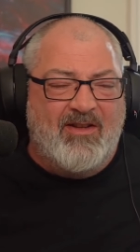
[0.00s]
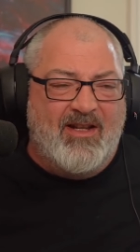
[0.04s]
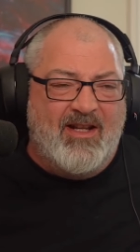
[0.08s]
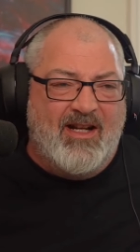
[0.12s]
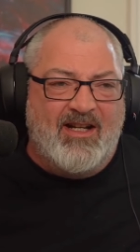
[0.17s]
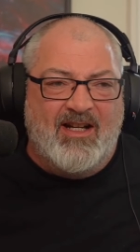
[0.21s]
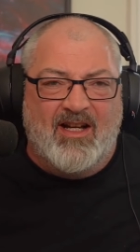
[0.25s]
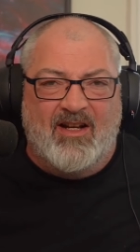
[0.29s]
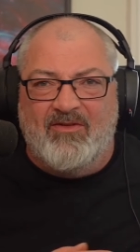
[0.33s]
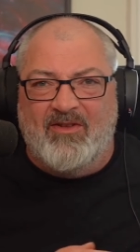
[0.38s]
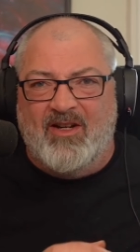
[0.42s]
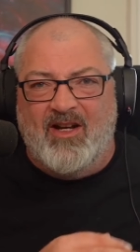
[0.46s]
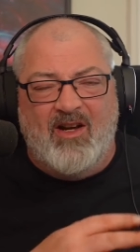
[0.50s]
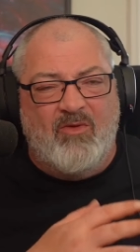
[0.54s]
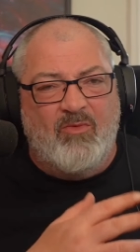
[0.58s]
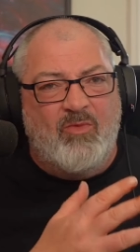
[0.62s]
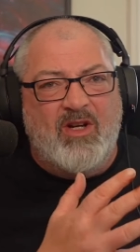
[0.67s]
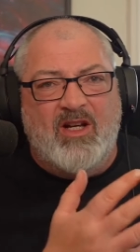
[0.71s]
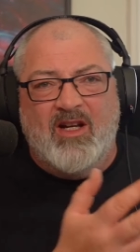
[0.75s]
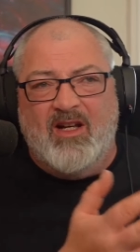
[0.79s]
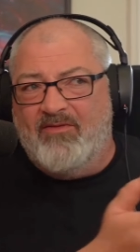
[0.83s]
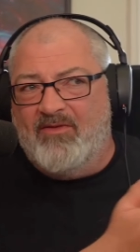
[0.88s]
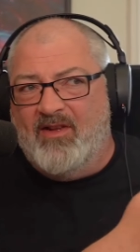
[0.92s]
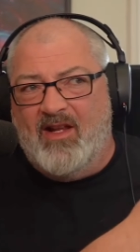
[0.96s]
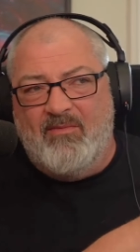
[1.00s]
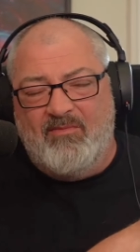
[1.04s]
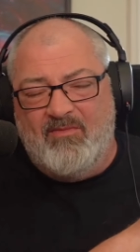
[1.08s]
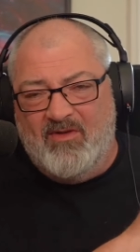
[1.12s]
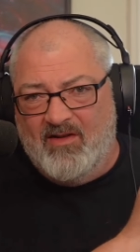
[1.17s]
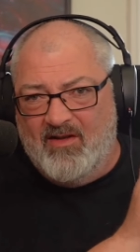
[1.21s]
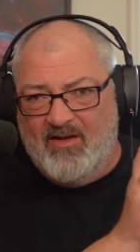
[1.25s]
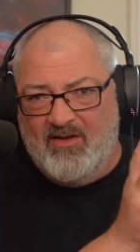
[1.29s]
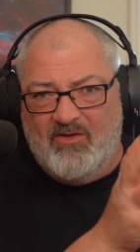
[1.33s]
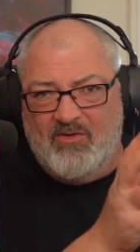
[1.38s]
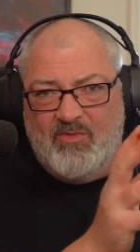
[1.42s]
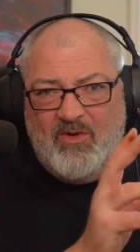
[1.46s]
And they love it, and we love them
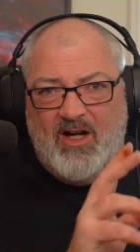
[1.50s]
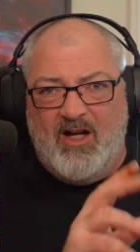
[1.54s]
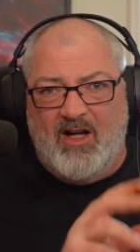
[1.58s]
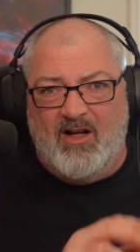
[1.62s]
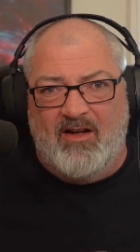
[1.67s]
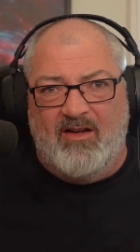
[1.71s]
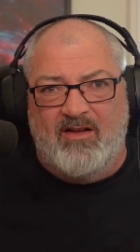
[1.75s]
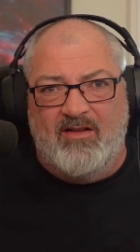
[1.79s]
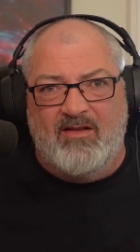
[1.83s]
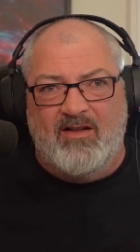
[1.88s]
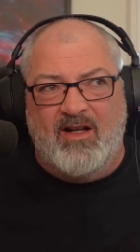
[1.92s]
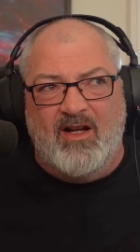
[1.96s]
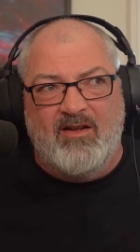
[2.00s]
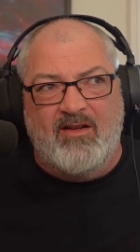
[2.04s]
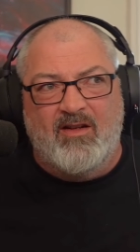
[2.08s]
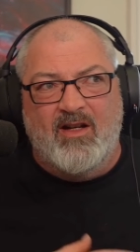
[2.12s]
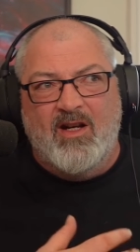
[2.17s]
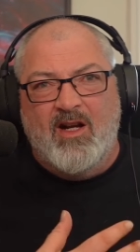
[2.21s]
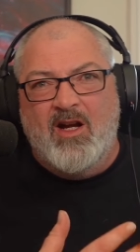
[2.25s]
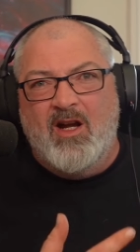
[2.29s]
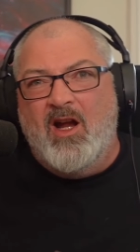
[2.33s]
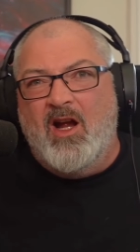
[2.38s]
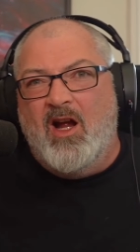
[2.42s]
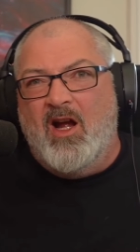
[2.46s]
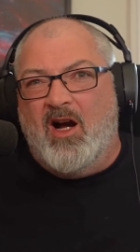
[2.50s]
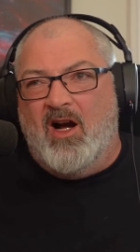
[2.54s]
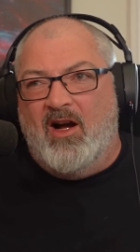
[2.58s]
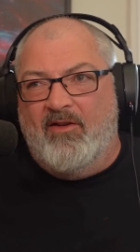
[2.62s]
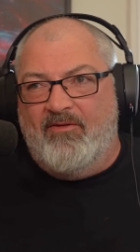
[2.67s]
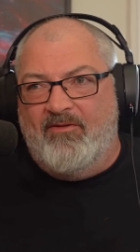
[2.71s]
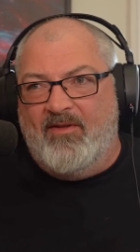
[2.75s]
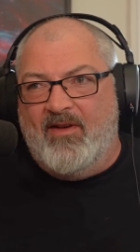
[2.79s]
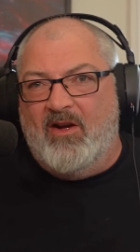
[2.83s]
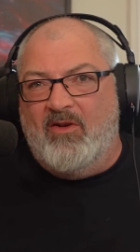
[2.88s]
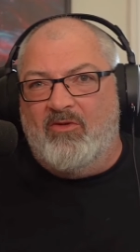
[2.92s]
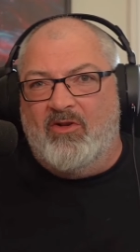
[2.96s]
as well. And and I
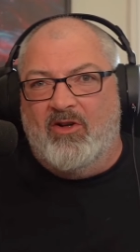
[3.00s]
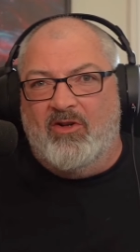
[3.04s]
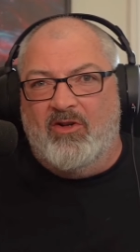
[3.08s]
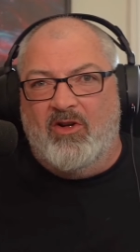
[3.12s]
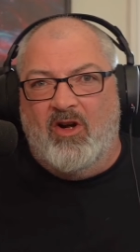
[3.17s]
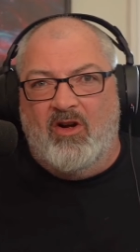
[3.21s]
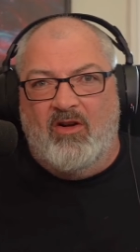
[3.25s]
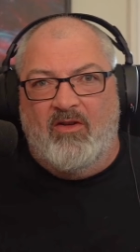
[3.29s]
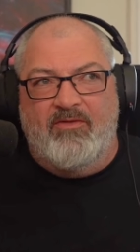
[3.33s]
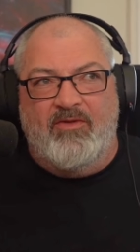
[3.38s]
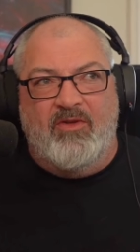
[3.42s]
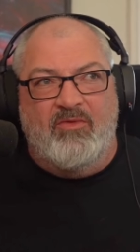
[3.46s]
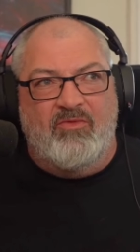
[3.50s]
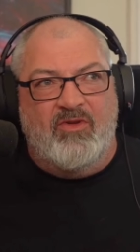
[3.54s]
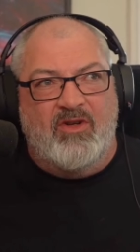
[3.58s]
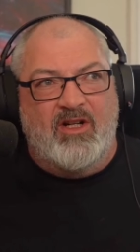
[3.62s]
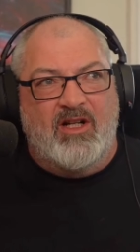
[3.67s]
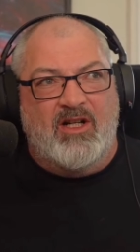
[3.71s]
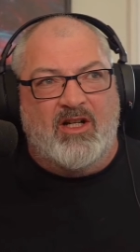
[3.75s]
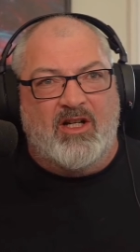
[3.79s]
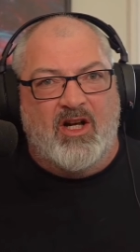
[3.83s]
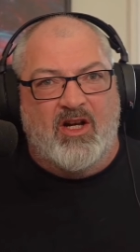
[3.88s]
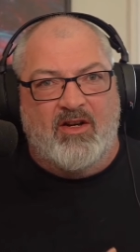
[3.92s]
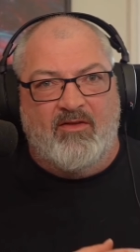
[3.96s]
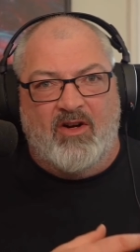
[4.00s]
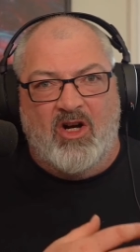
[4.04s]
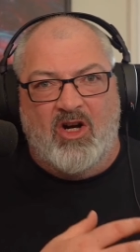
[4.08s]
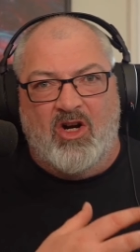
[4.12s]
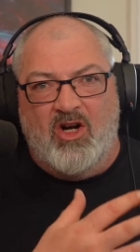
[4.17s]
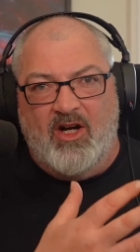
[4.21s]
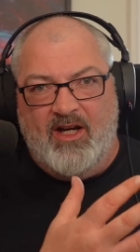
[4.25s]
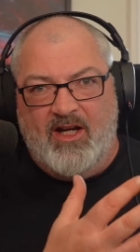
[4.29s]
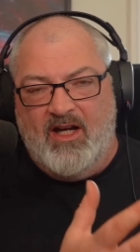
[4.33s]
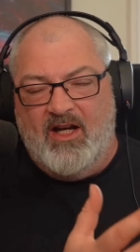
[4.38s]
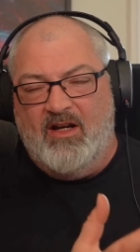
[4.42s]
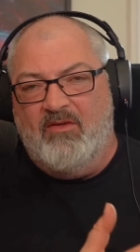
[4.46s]
found a lot of the really kind of
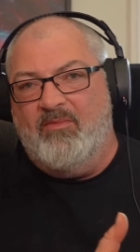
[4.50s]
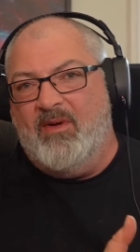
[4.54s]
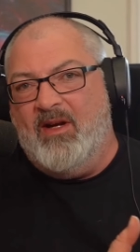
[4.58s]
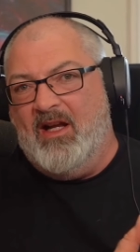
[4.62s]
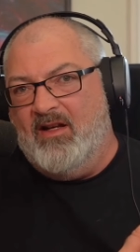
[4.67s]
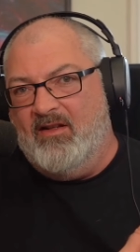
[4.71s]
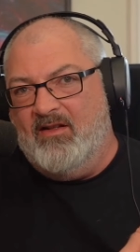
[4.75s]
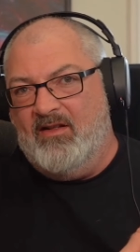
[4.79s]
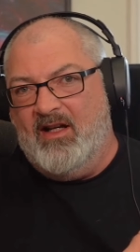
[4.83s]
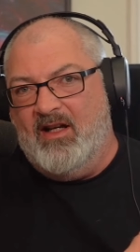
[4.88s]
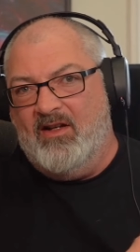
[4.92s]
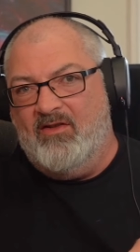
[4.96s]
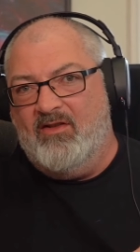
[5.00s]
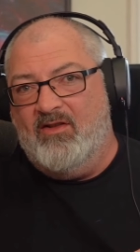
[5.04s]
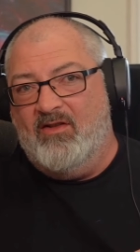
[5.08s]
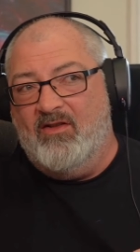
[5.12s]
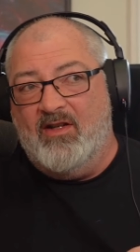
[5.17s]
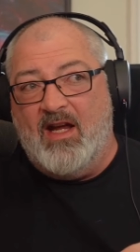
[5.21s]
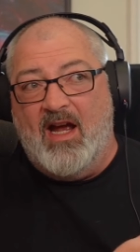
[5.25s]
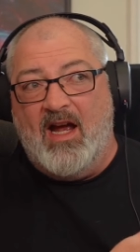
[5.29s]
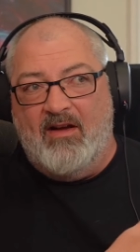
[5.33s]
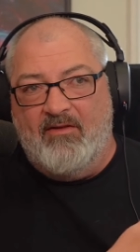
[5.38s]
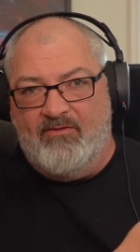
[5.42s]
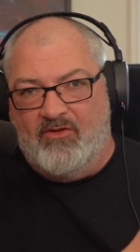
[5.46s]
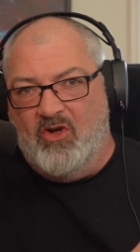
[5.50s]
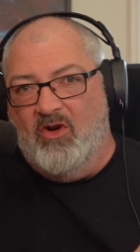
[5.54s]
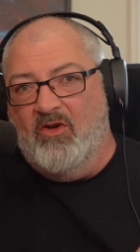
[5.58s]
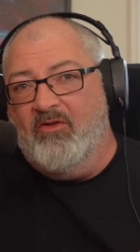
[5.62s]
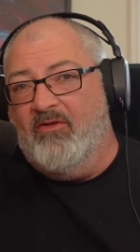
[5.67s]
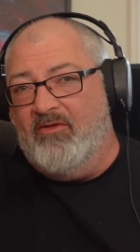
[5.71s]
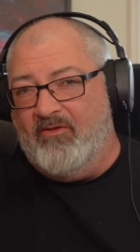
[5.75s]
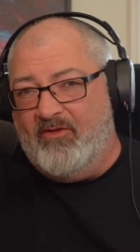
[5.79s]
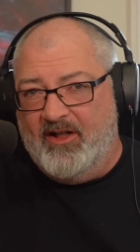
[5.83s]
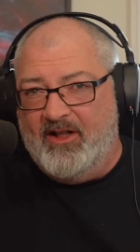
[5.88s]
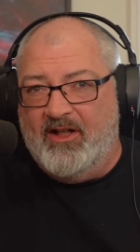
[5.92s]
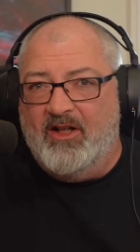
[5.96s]
high end pen testers have
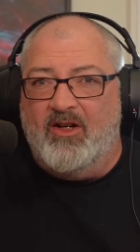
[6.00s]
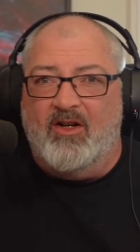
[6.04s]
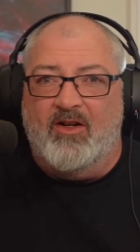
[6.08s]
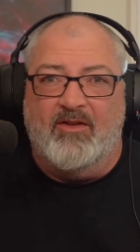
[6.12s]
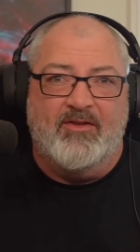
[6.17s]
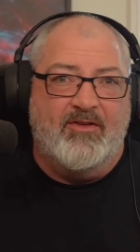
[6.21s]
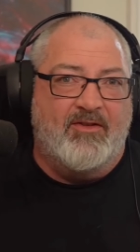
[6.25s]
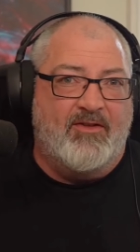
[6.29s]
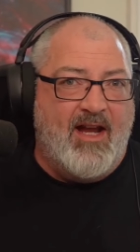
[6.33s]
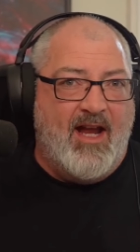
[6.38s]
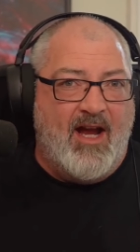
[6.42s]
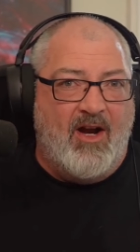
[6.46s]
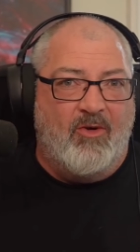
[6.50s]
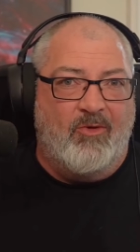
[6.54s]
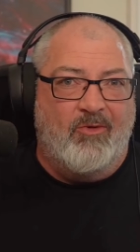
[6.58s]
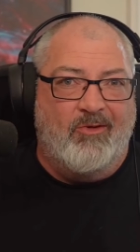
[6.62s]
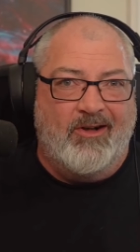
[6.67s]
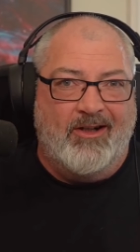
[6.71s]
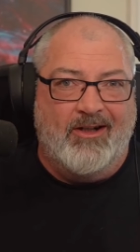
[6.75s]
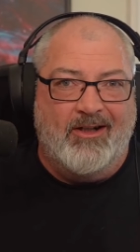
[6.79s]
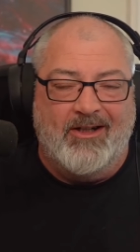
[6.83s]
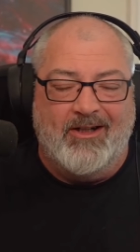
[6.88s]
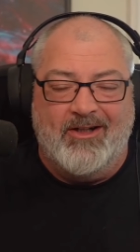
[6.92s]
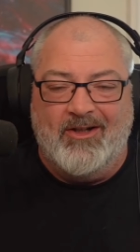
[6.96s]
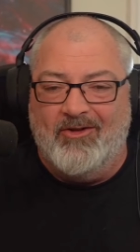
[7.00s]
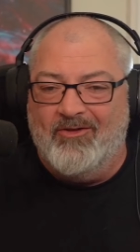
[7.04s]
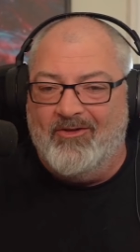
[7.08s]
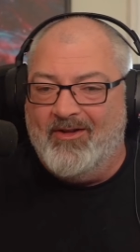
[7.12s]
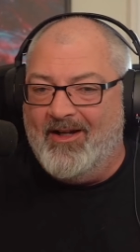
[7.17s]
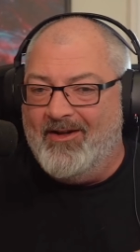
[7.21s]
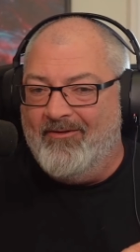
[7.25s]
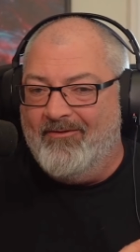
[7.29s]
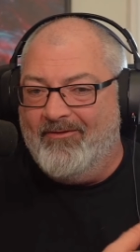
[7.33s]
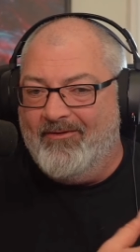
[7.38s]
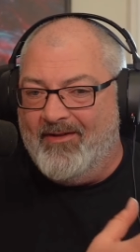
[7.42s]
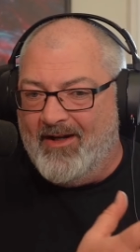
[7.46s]
gone freelance now, really, because
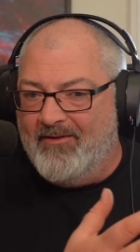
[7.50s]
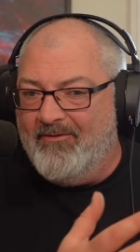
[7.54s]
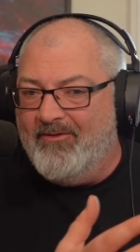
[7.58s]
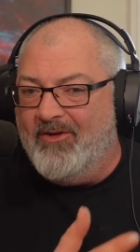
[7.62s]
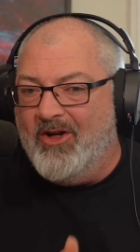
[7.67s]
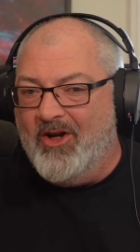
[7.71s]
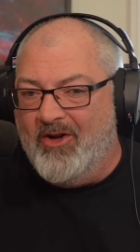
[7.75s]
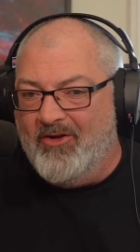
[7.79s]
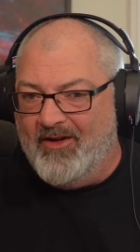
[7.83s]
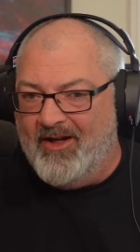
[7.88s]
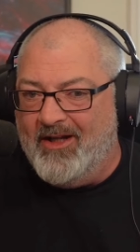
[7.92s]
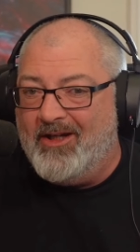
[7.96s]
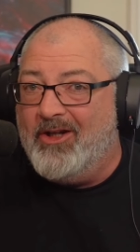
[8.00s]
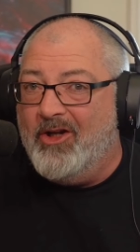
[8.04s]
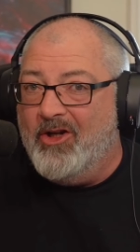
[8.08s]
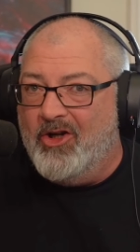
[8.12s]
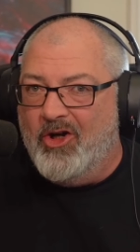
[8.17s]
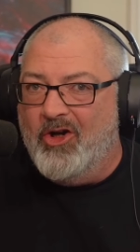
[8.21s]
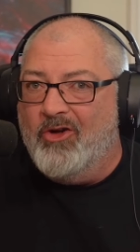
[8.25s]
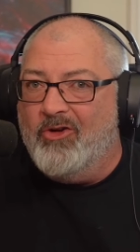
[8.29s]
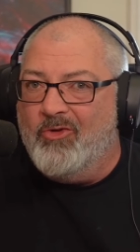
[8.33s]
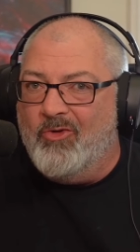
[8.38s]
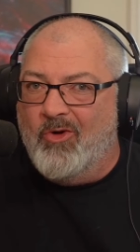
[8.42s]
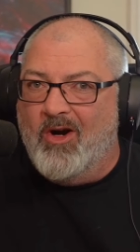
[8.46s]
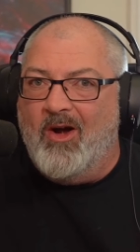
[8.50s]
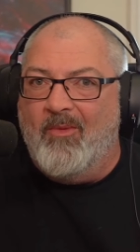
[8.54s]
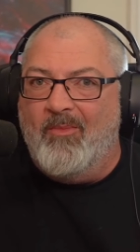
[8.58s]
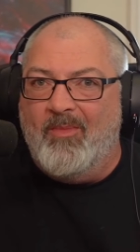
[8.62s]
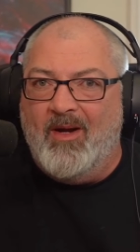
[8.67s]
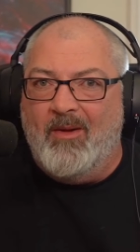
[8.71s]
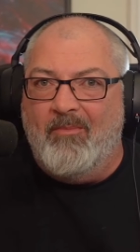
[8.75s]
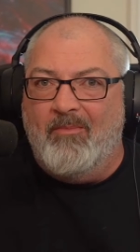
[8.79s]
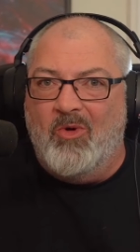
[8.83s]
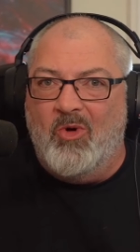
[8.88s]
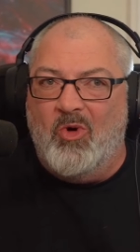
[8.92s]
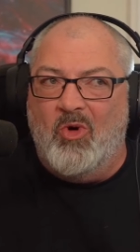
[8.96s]
they've they've learned they can earn quite a
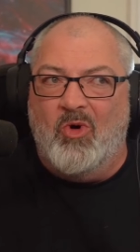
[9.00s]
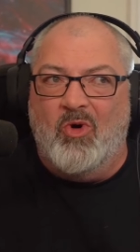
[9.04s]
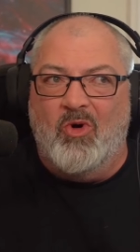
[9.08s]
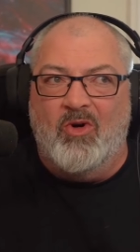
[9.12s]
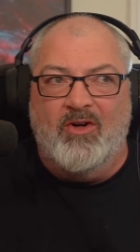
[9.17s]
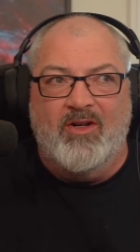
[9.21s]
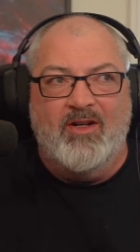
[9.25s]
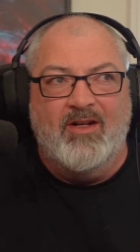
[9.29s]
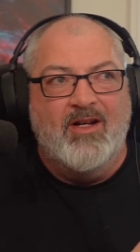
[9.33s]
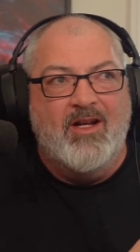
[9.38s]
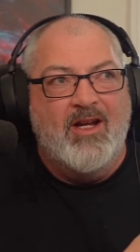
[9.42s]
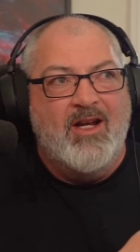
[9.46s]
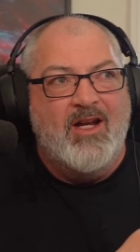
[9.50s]
bit more. And